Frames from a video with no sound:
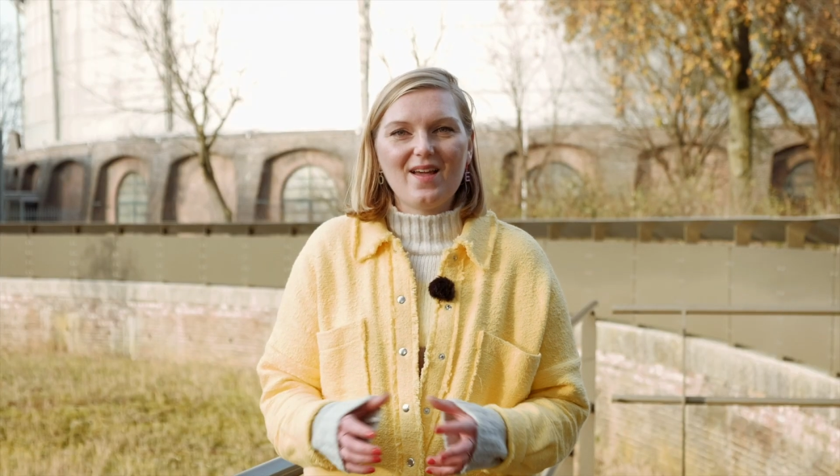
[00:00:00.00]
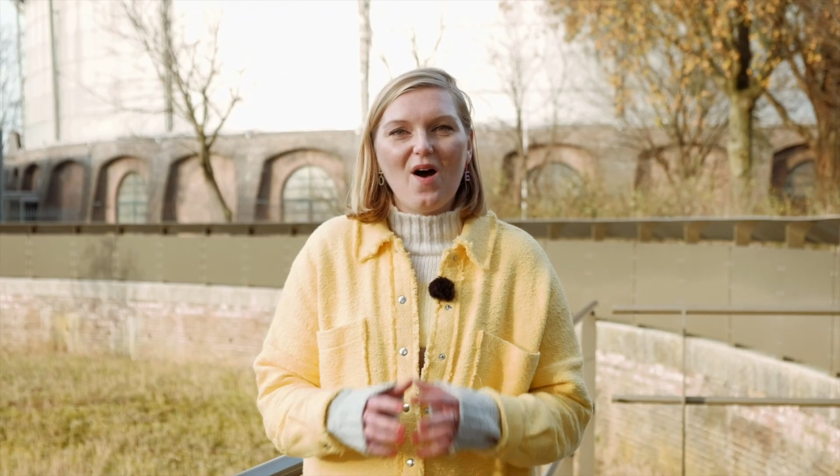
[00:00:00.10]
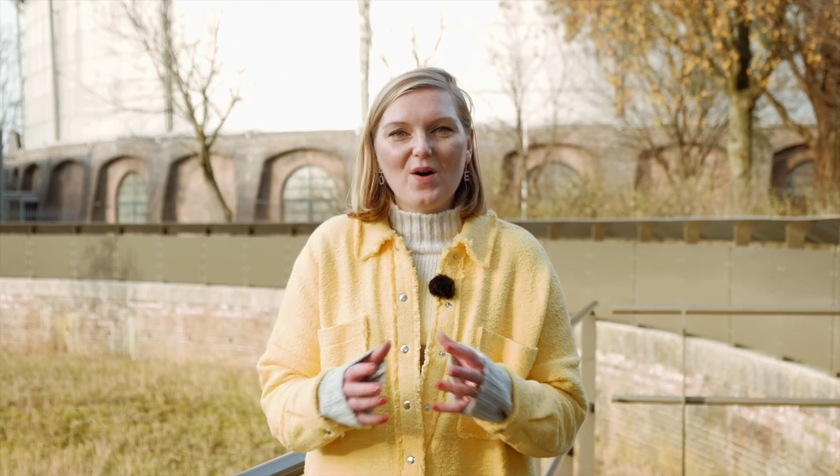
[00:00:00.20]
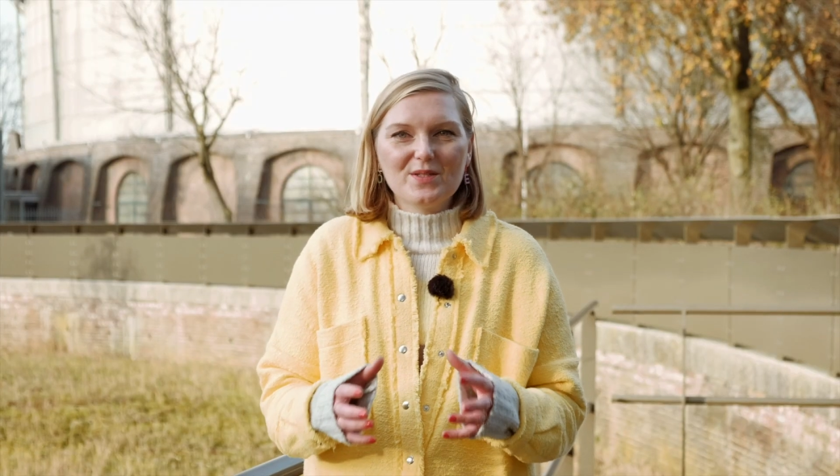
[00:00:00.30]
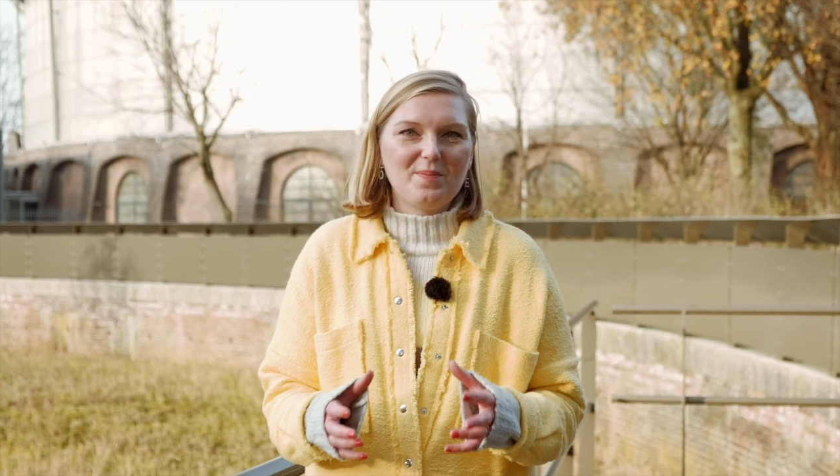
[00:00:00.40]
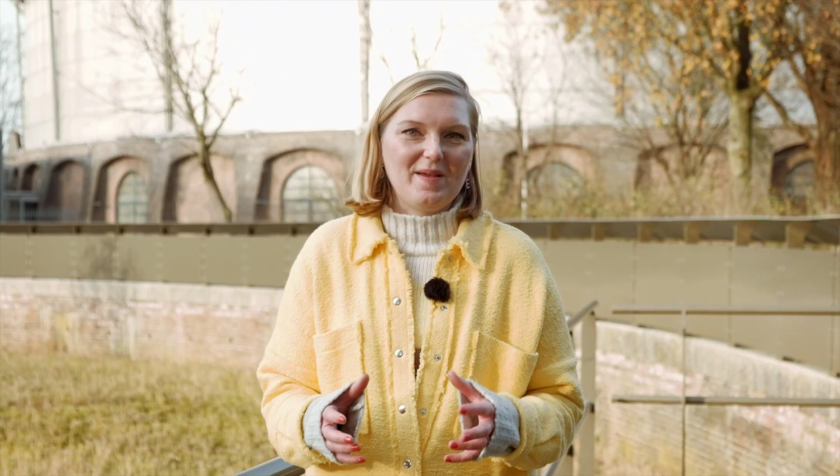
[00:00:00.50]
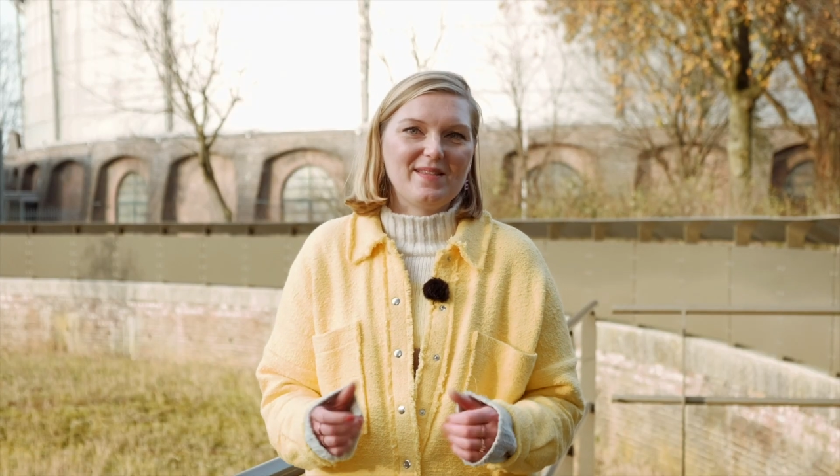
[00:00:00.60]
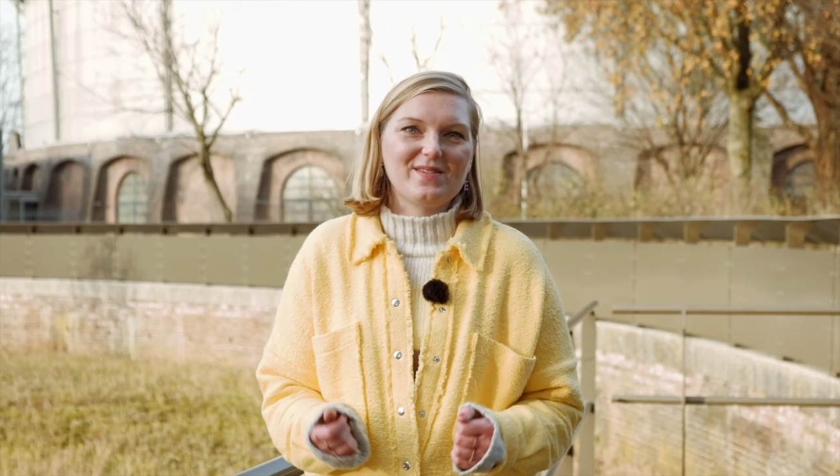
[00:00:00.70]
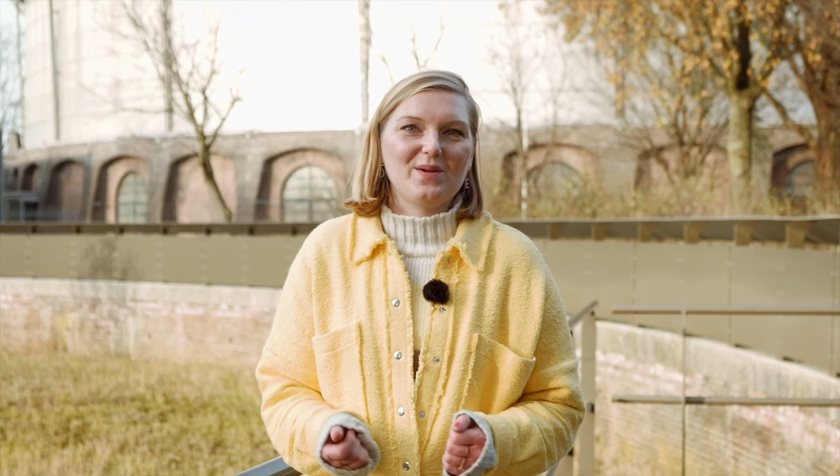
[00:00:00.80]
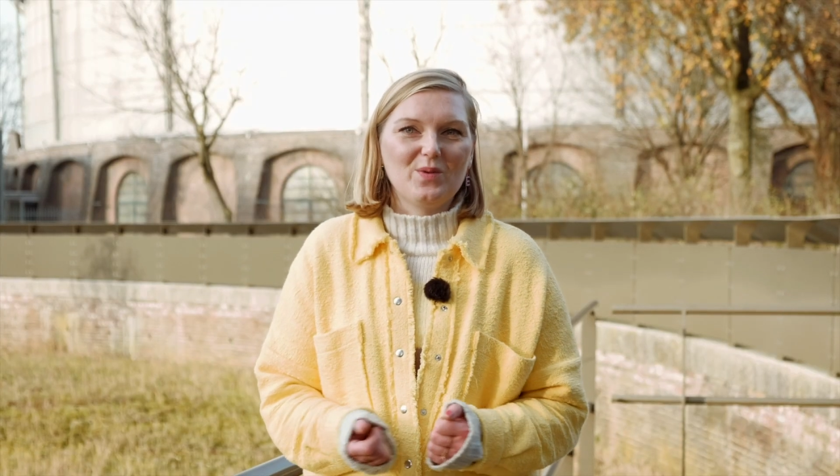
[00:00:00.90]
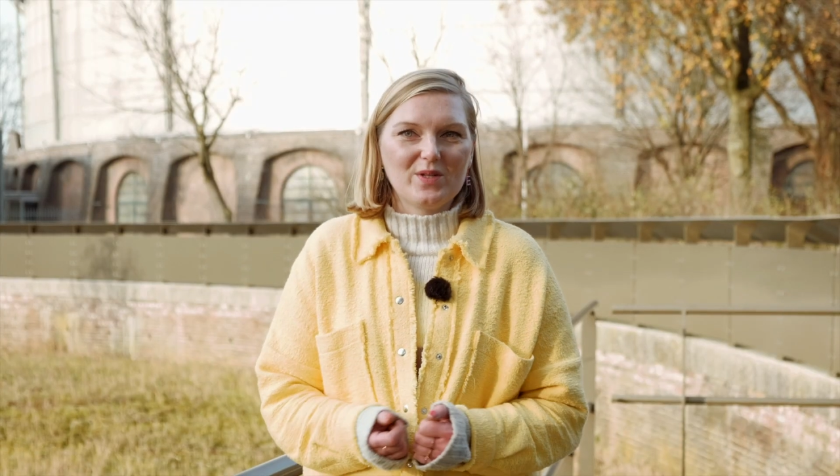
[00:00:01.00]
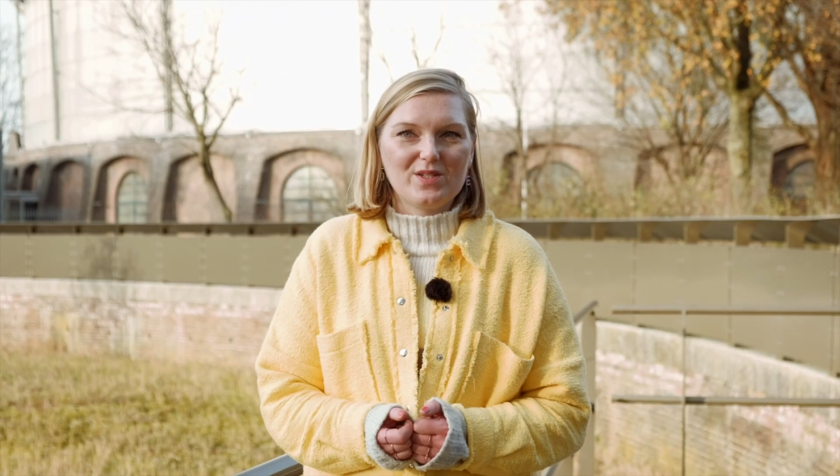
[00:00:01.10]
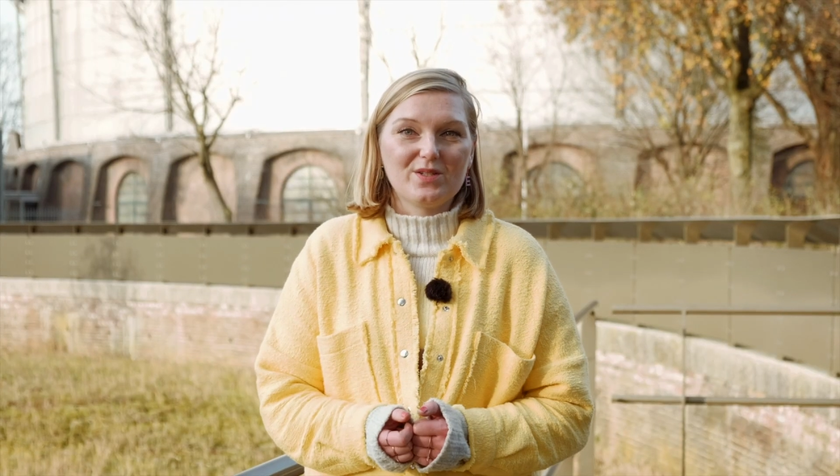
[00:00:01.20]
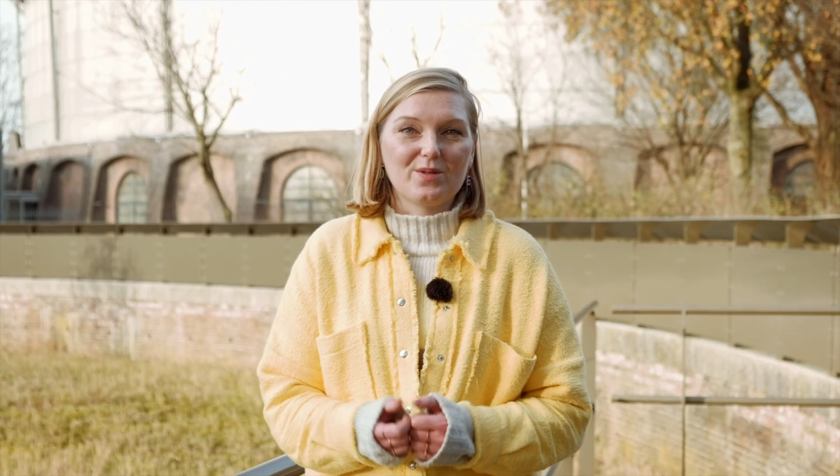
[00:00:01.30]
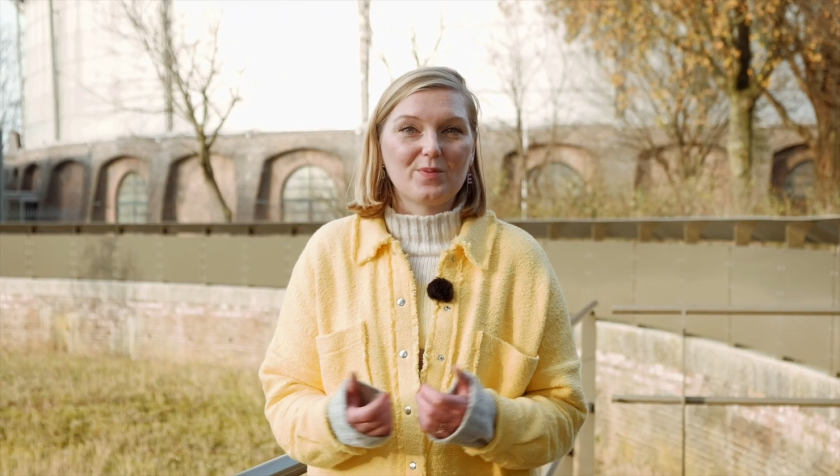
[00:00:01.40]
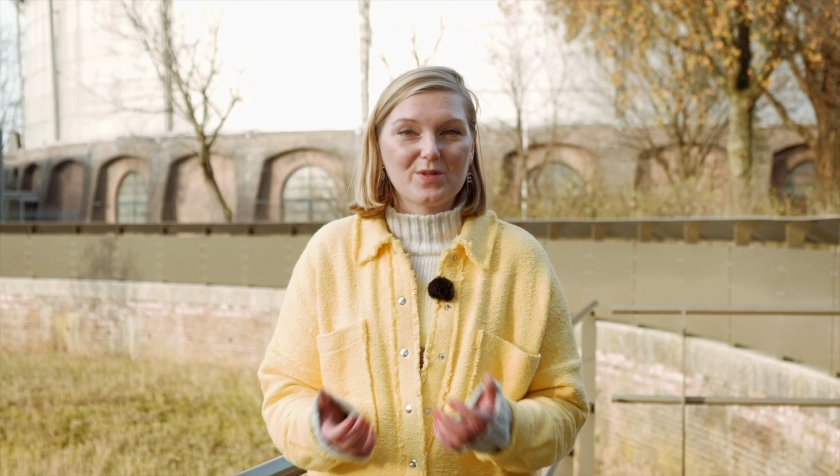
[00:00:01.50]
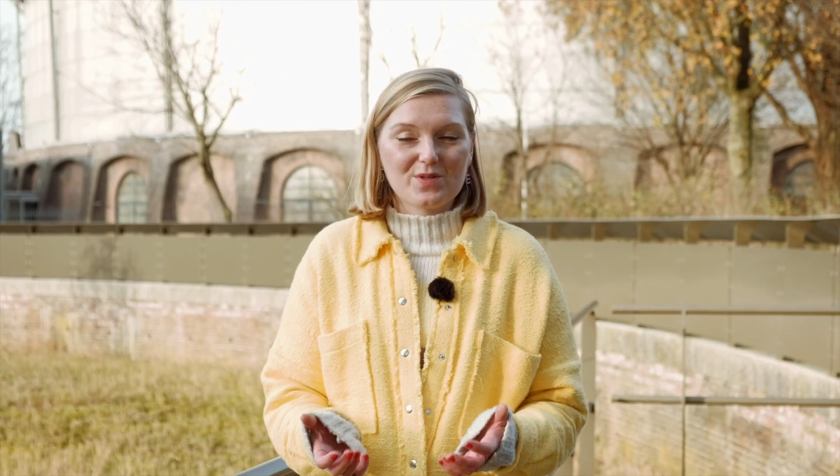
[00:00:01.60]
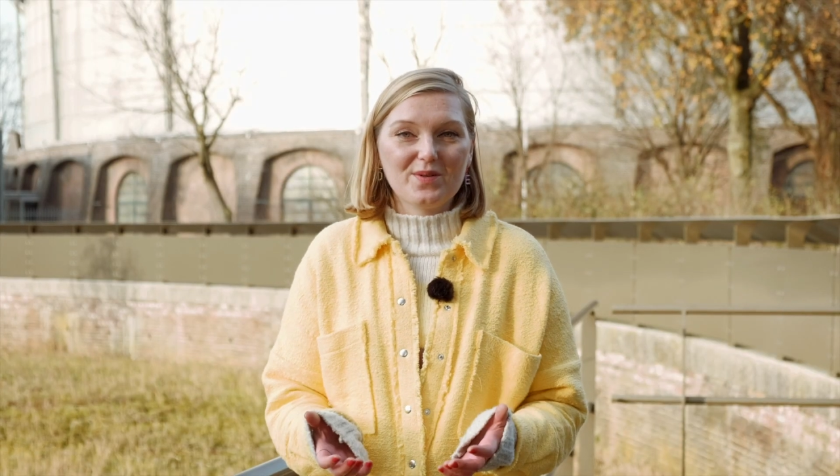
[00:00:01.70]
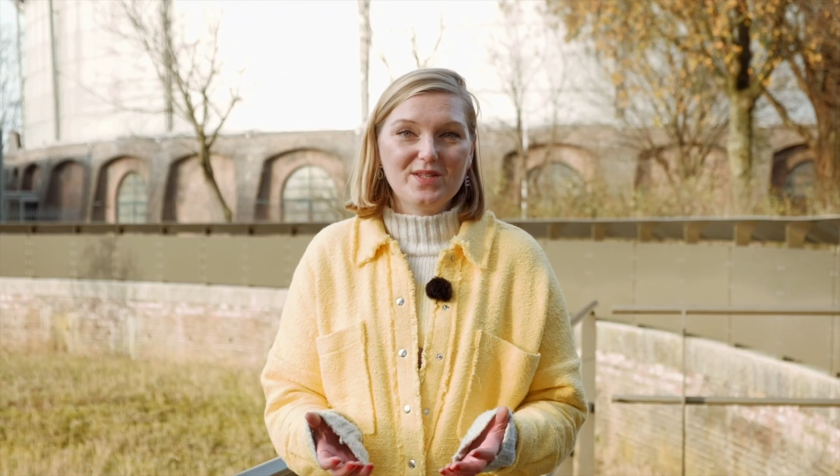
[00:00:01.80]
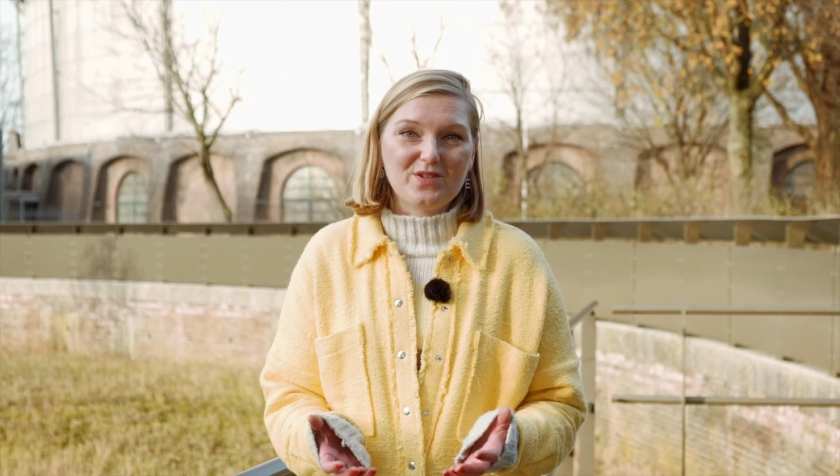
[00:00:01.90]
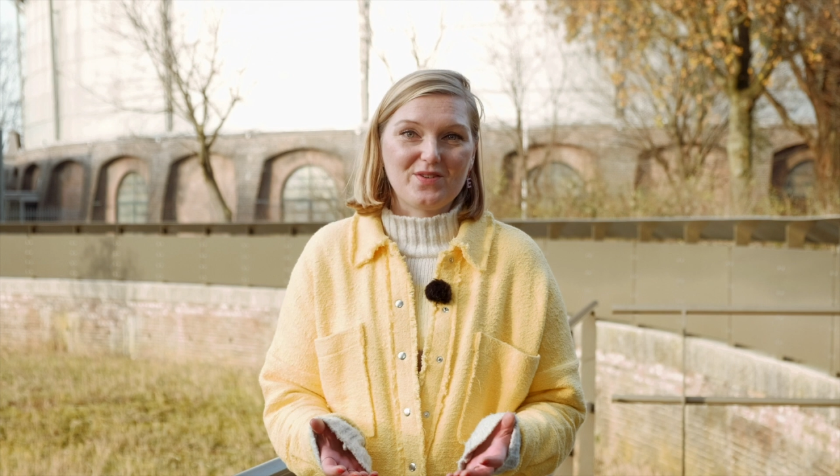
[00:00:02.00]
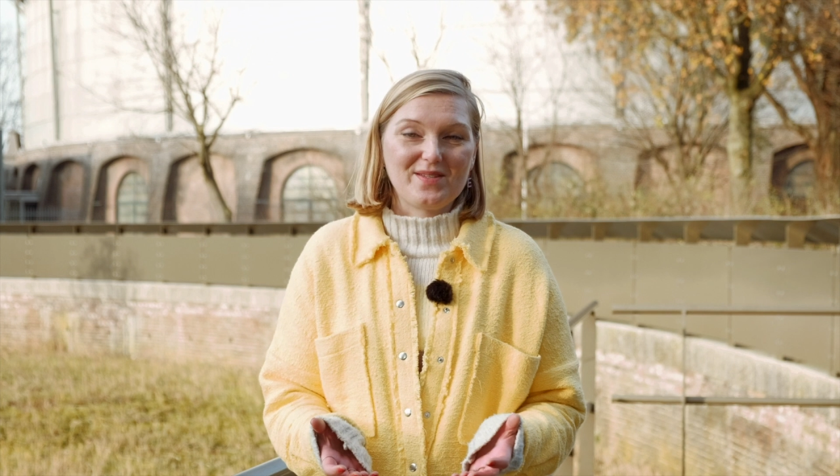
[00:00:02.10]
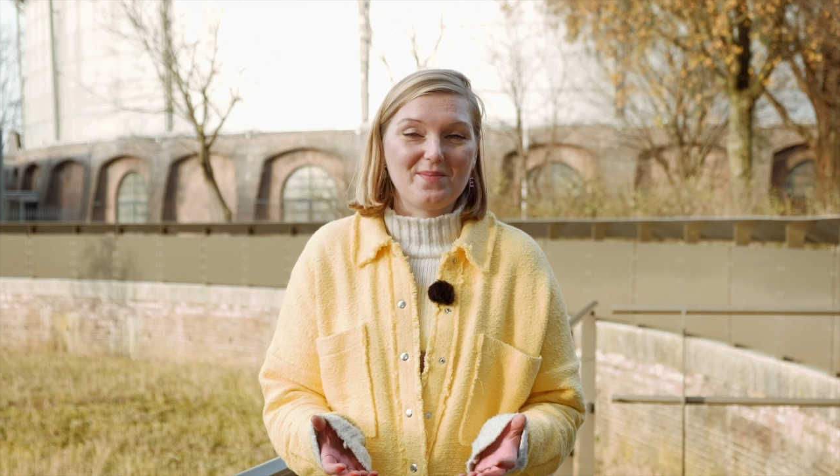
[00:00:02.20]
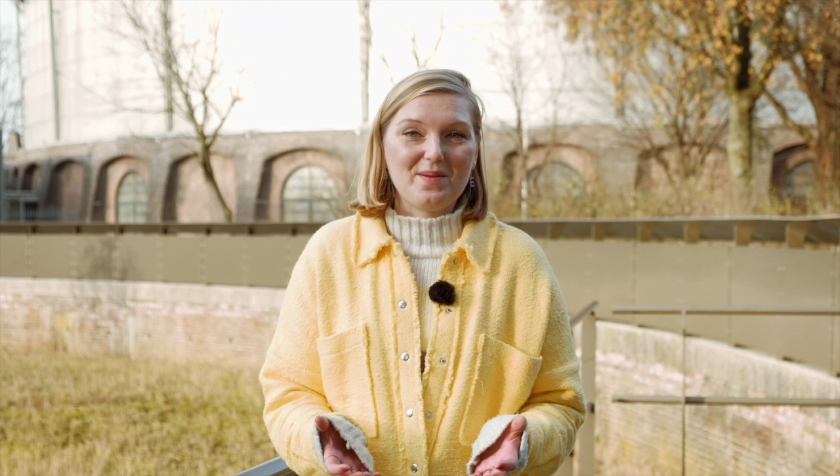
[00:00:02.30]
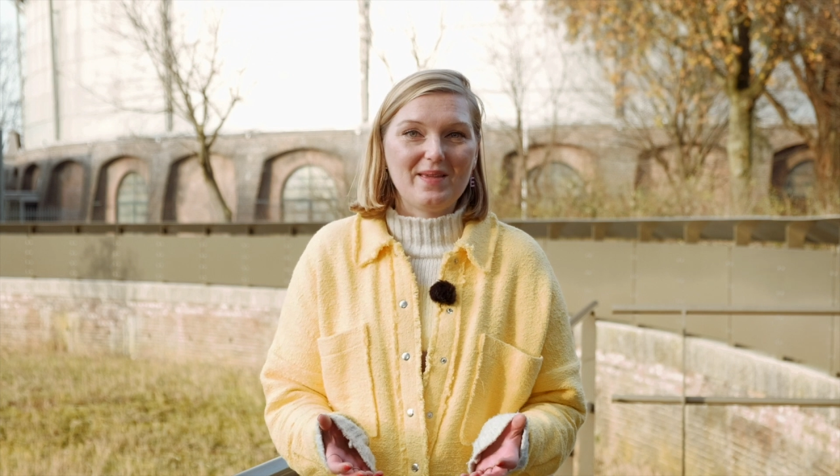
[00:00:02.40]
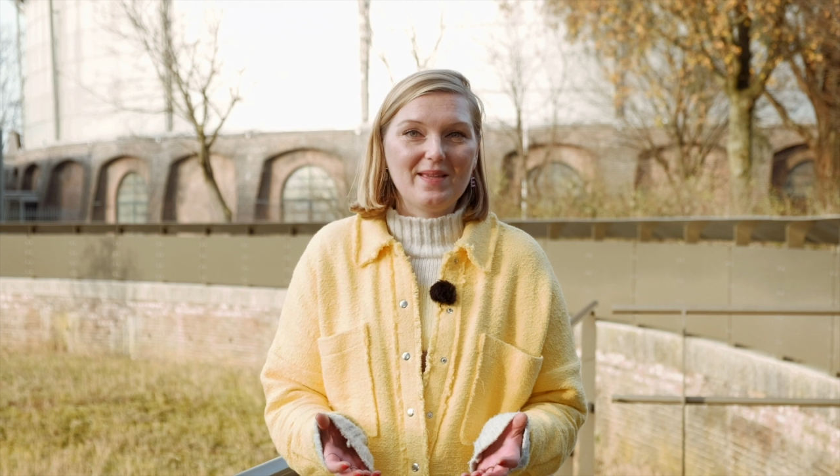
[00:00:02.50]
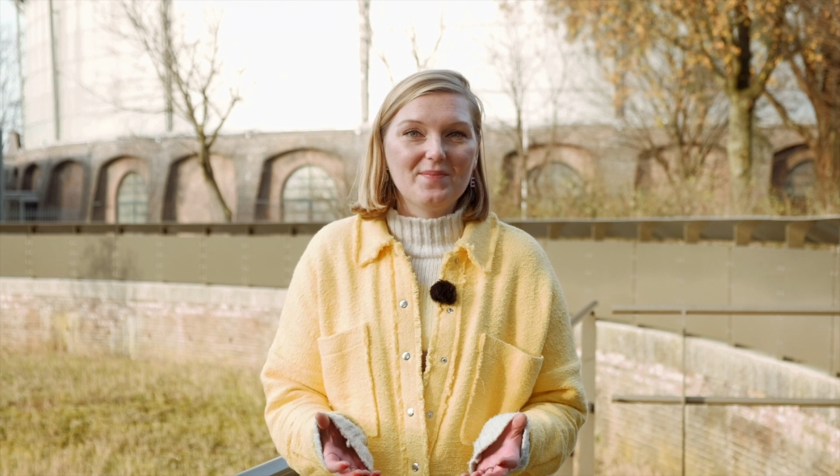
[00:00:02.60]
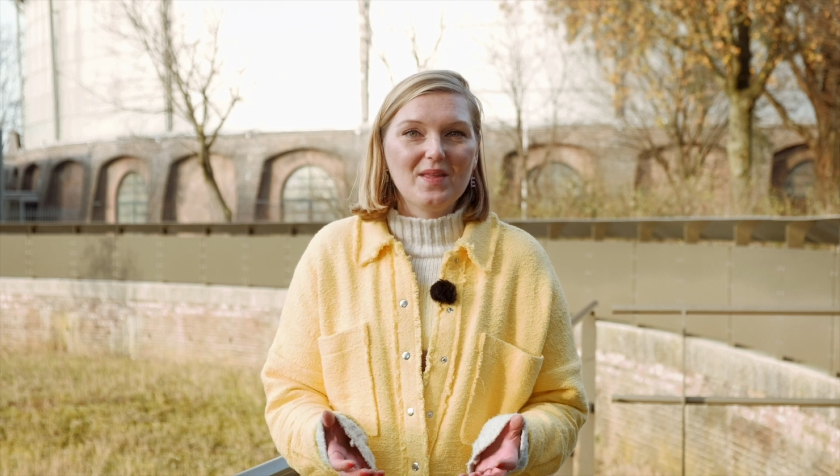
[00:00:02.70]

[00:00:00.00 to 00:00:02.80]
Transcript: all depends on what your personal interest may be.